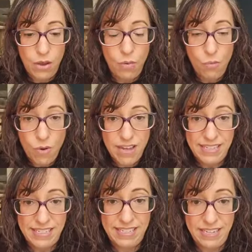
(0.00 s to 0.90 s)

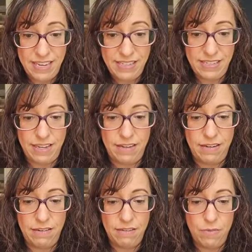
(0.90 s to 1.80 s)
one
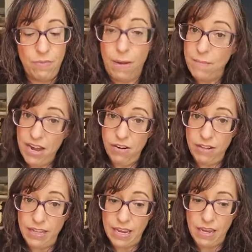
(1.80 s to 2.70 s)
season
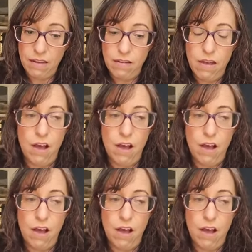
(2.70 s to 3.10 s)
primarily,